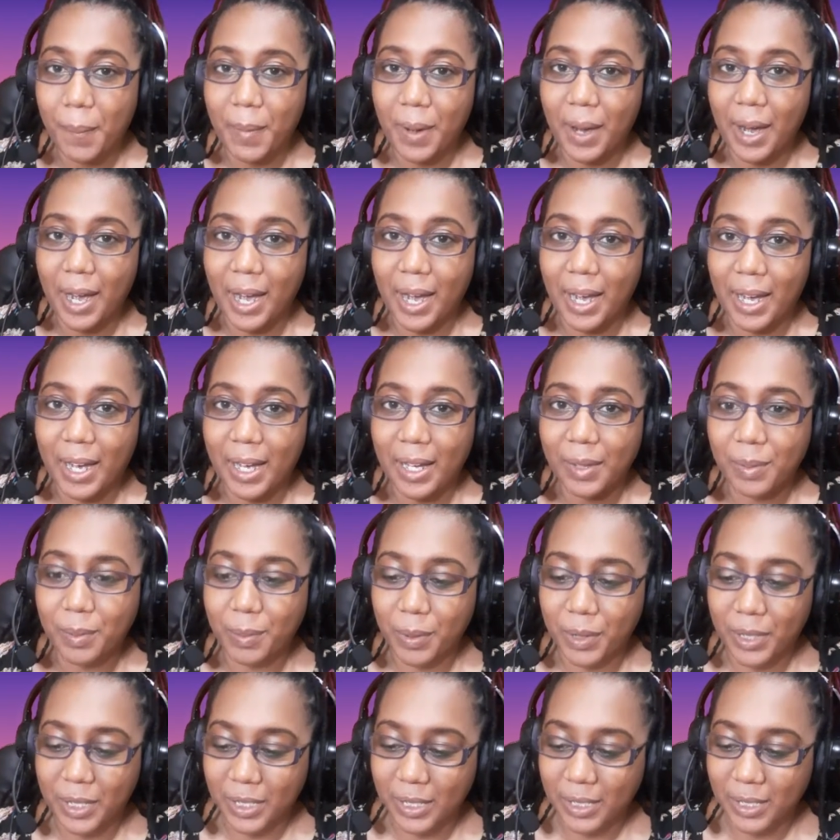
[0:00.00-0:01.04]
and
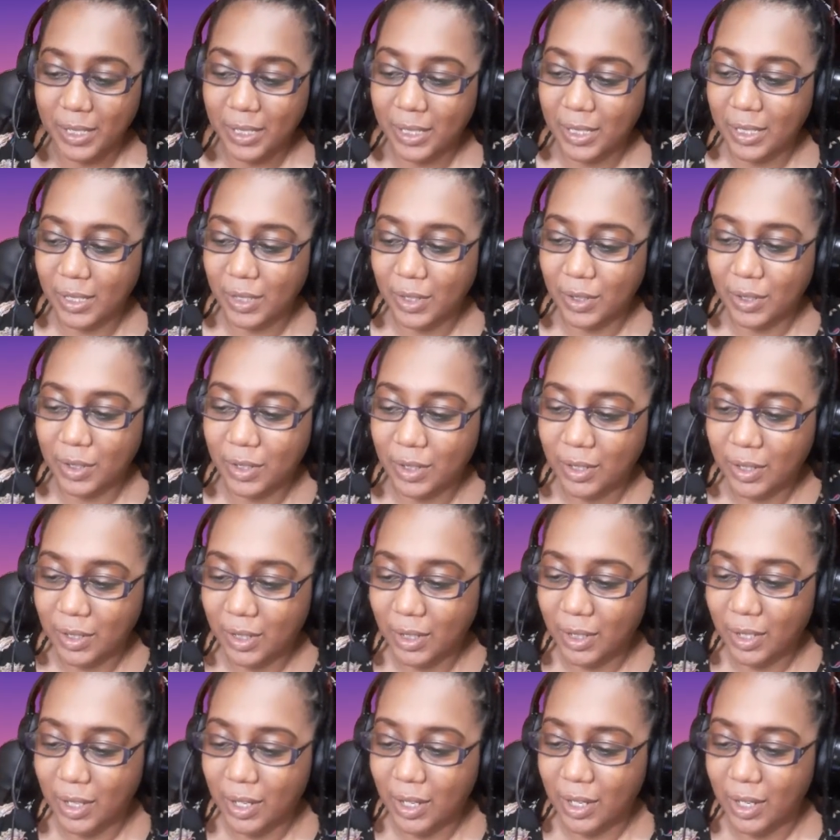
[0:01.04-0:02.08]
but it's
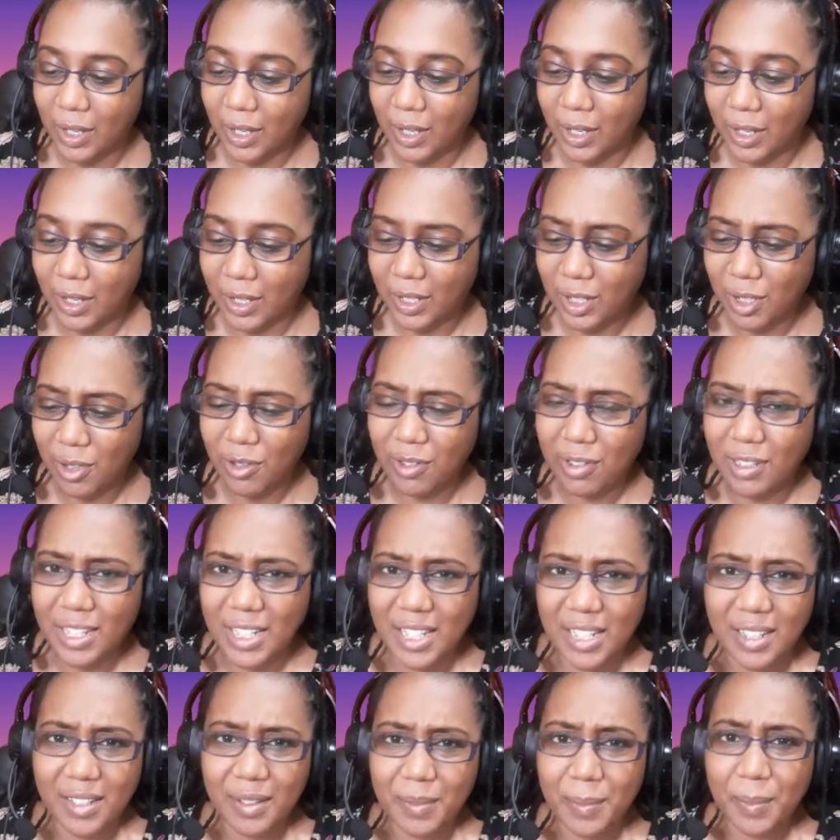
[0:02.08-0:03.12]
you don't need
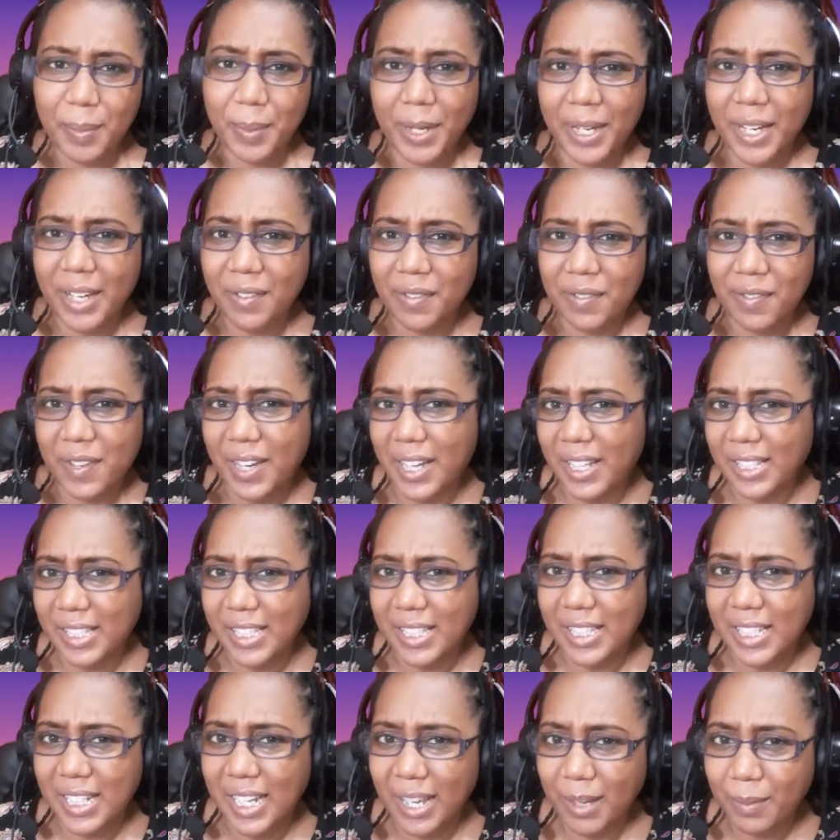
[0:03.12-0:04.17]
a big
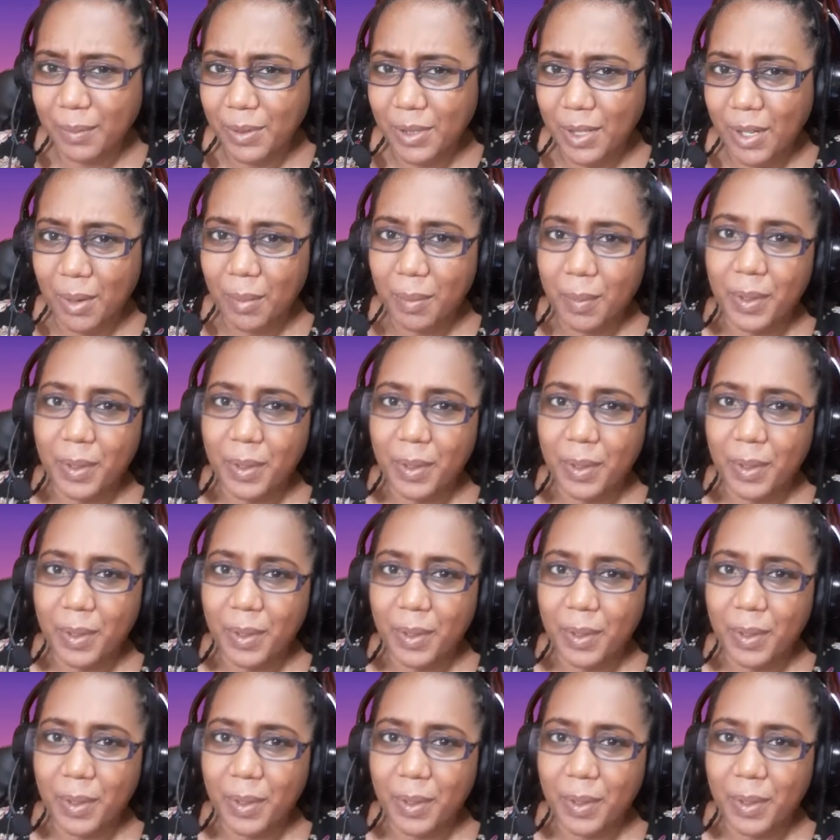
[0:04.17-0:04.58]
fancy laptop,